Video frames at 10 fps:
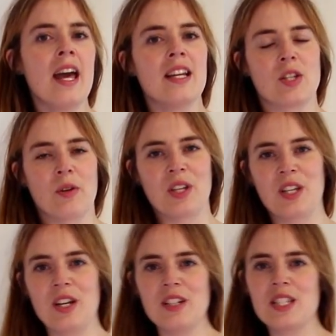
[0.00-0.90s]
so
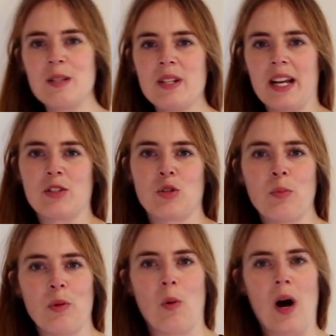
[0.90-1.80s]
here it seems like
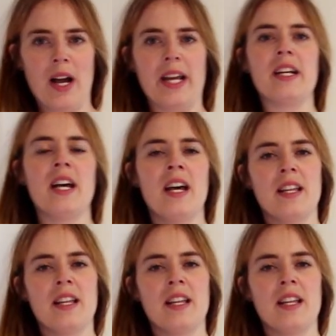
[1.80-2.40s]
super wide.